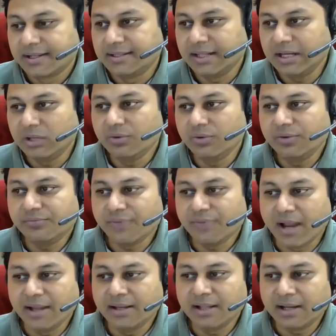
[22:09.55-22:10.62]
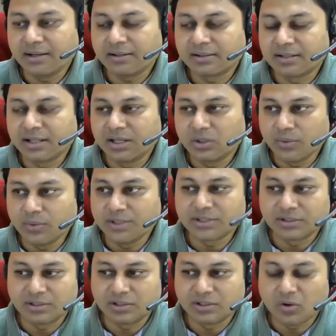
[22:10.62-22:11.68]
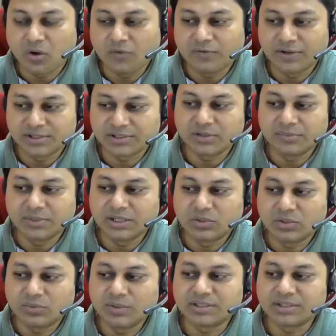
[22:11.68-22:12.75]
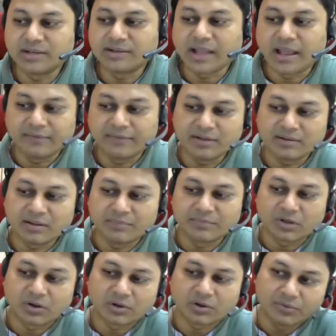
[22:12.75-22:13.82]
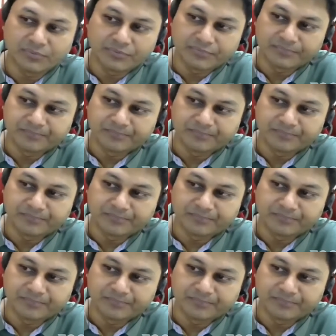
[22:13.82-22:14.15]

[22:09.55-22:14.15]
then you will find that the equation, the raw version of the equation is having some sort of